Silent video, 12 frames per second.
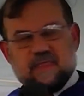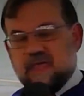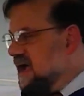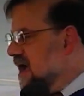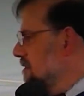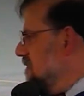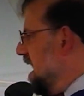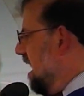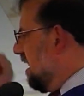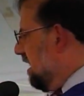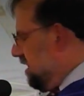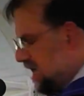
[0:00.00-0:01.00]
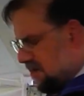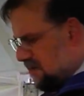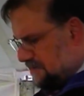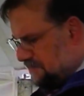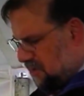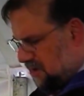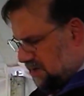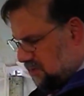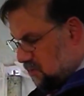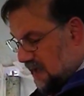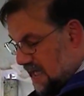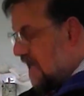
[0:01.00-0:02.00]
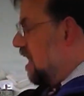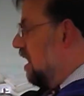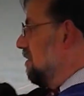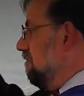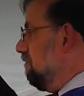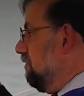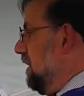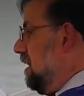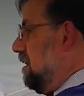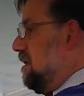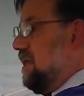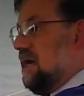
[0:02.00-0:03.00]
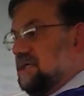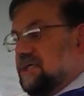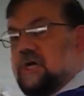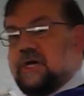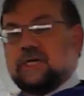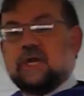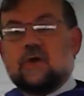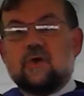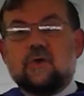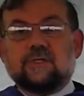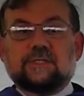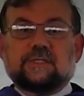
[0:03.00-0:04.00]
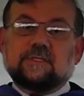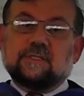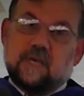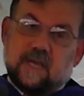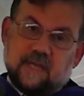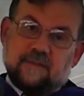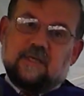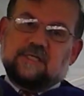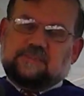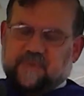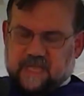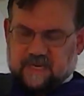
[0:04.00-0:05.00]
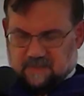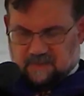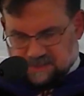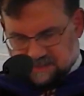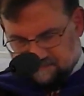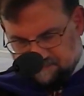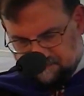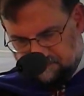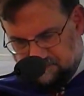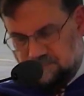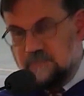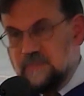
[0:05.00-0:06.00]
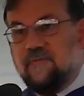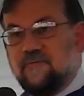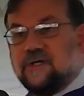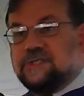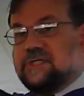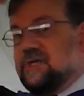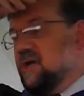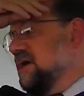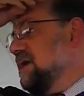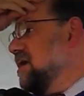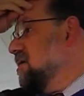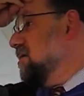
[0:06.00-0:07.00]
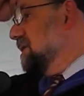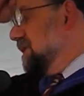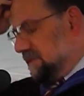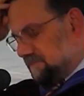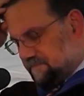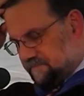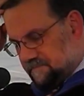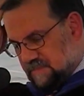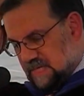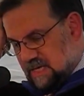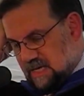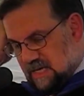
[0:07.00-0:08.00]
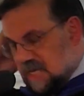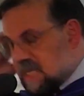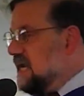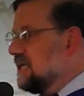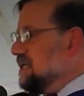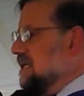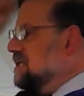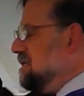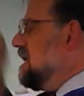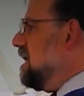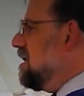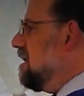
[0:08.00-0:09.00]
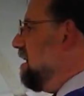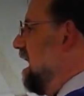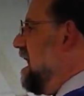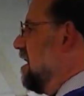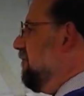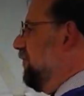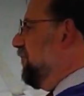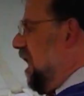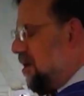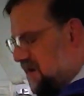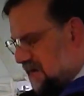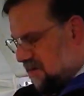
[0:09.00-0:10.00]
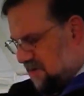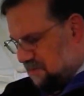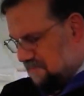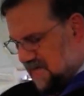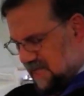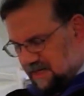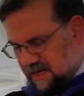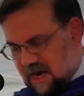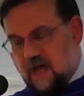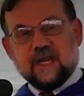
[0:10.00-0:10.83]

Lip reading: They come back and they report, well, there's good news and there's bad news. First, the good news. It is indeed a land flowing with milk and